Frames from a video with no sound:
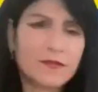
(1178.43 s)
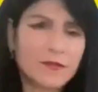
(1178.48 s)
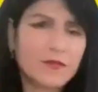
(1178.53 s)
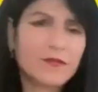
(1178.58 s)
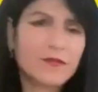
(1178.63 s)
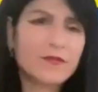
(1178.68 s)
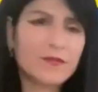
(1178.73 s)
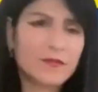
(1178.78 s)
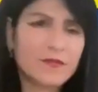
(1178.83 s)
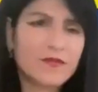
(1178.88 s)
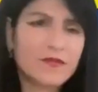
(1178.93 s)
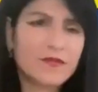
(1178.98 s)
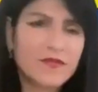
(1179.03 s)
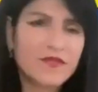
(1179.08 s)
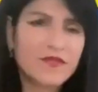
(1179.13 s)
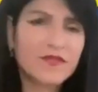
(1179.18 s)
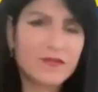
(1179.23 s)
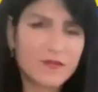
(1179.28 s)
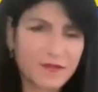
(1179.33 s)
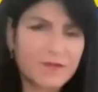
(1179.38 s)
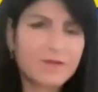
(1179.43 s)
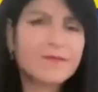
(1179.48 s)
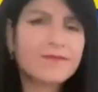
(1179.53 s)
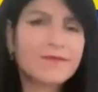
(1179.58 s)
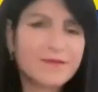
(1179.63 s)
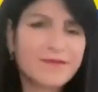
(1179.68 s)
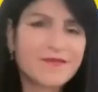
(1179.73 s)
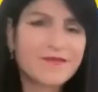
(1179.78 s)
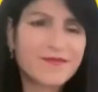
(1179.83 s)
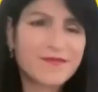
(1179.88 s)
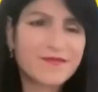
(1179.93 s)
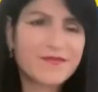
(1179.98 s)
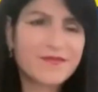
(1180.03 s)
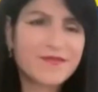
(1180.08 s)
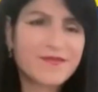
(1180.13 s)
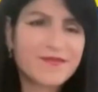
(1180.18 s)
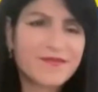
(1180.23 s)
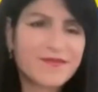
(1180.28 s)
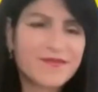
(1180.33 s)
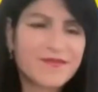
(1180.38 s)
all kinds of people, and
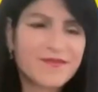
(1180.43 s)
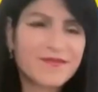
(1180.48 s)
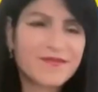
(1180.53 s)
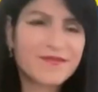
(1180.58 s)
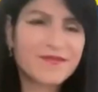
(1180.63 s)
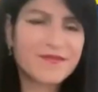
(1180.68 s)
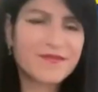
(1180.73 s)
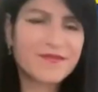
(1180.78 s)
have many of